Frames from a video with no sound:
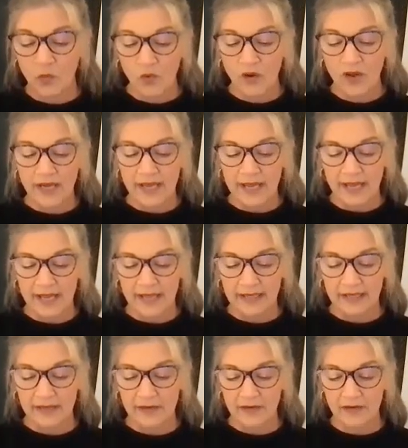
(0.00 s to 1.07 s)
what
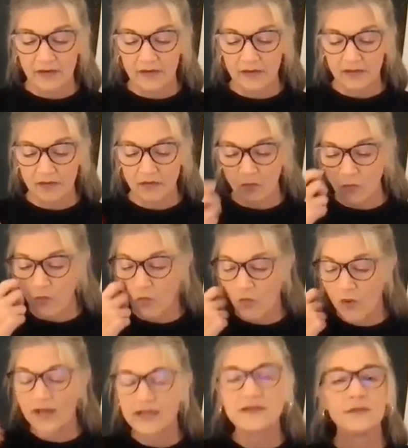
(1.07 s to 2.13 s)
I
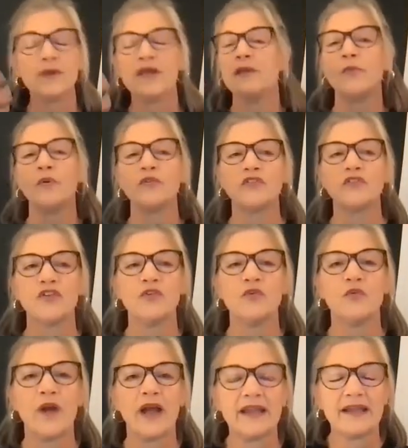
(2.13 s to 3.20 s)
want people
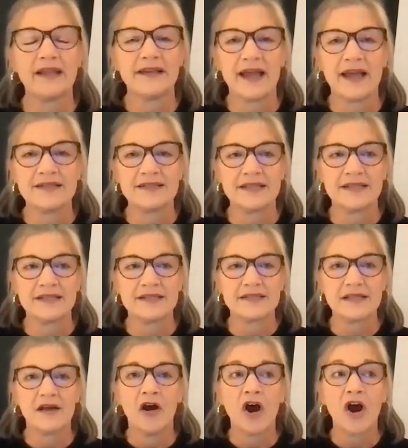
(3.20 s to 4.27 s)
to recognize is,